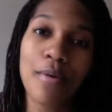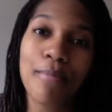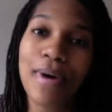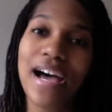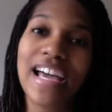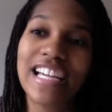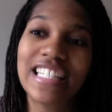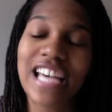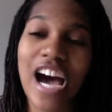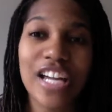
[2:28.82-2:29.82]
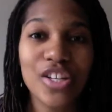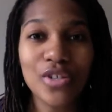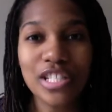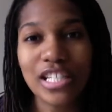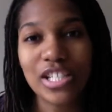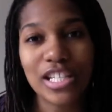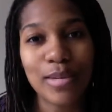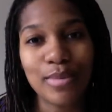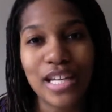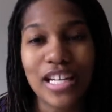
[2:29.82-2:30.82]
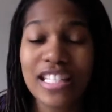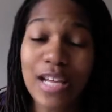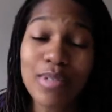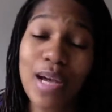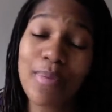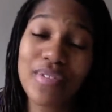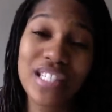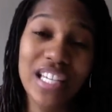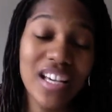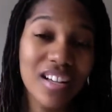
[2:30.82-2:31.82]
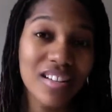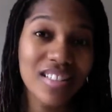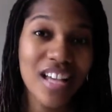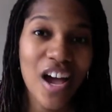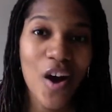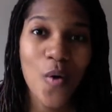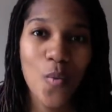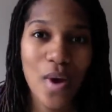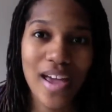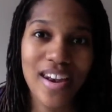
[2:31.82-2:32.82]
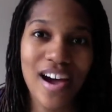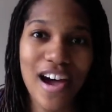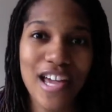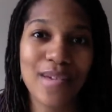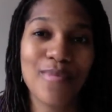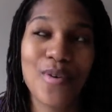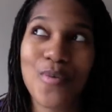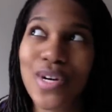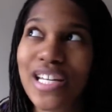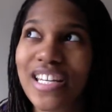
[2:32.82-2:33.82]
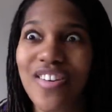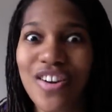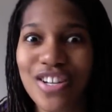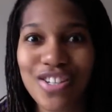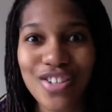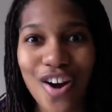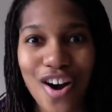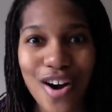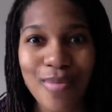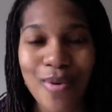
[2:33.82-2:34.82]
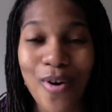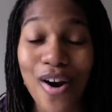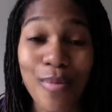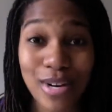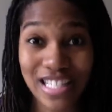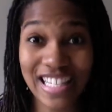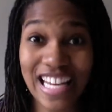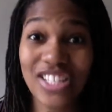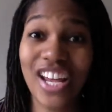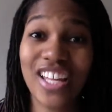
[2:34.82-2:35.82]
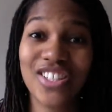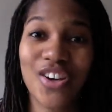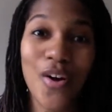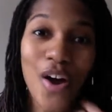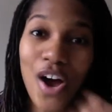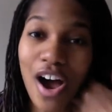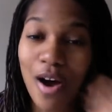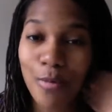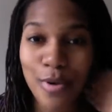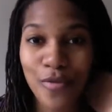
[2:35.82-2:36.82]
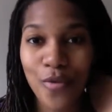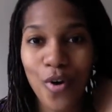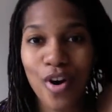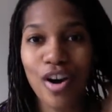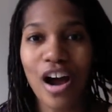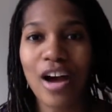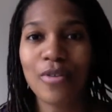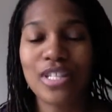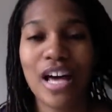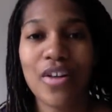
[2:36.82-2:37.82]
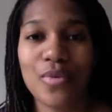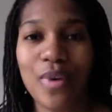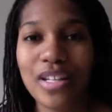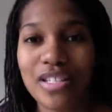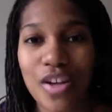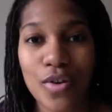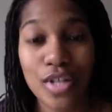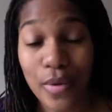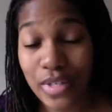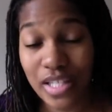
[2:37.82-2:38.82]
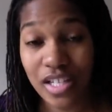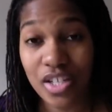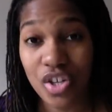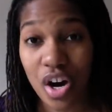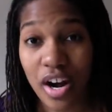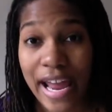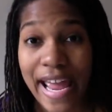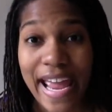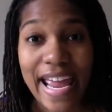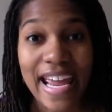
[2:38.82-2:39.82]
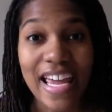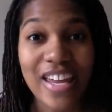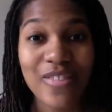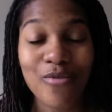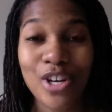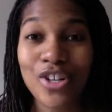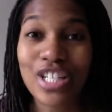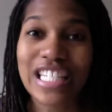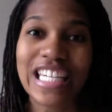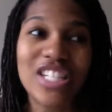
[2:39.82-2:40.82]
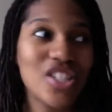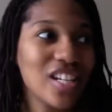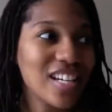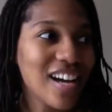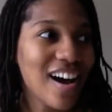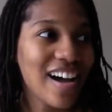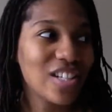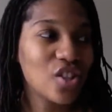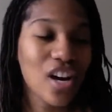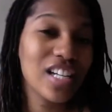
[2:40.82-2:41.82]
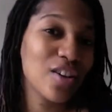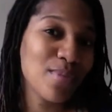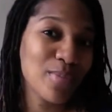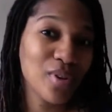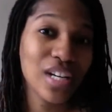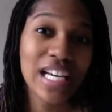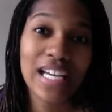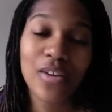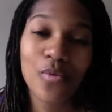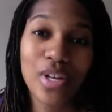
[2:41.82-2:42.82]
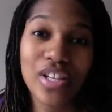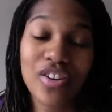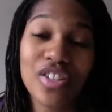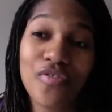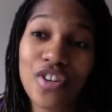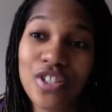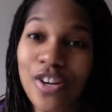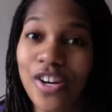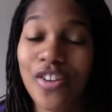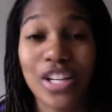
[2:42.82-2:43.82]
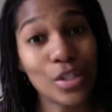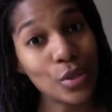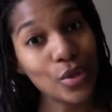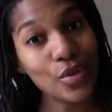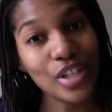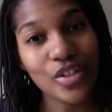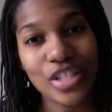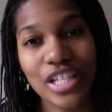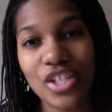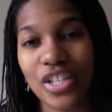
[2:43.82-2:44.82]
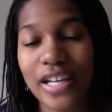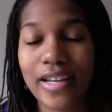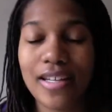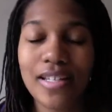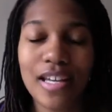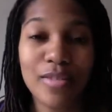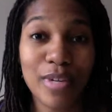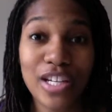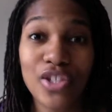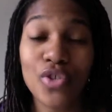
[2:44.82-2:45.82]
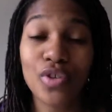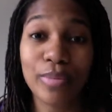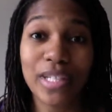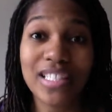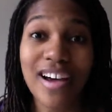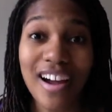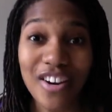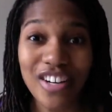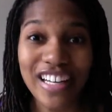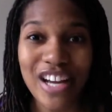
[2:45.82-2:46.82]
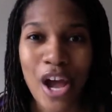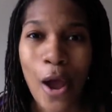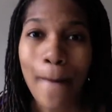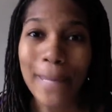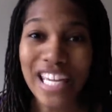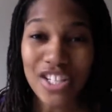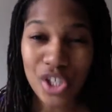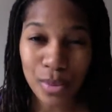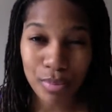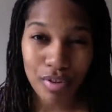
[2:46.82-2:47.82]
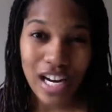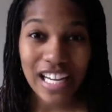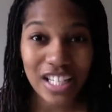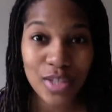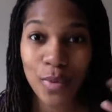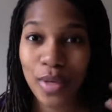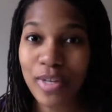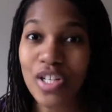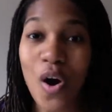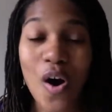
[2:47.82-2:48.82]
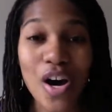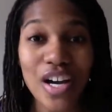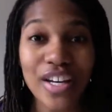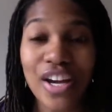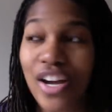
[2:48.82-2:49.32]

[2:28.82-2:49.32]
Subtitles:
But I use these same type of skills when I'm working on a job or a presentation. So before I was a health and wellness coach, I was a teacher. And when you're teaching, I try to tell people when they're first starting out, like tutoring or teaching, like it can be extremely tiring because your brain is pretty much on